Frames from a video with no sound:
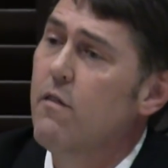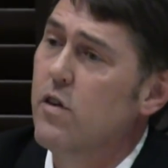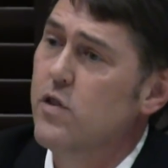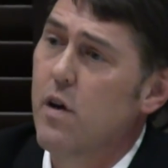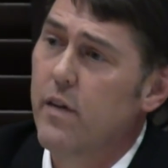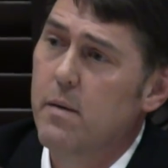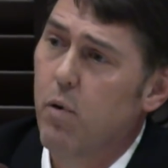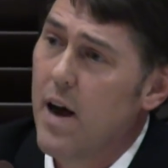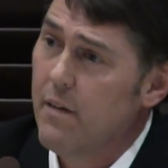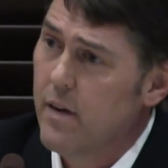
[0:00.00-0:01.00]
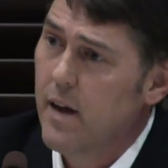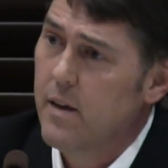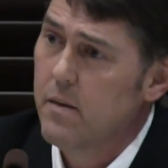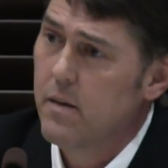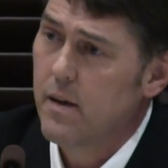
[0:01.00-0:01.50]
for serving in private
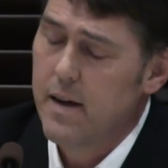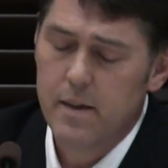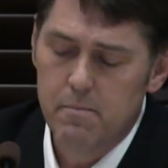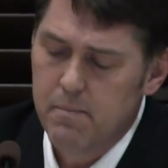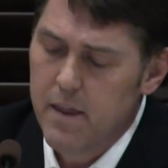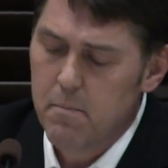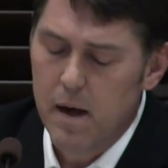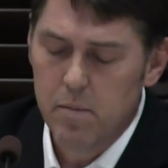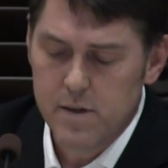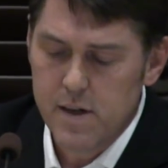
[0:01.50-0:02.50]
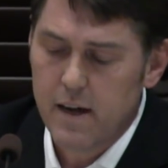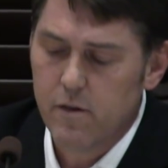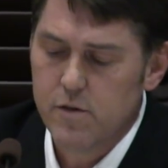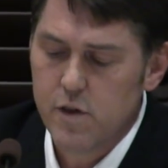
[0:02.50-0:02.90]
in the public sector.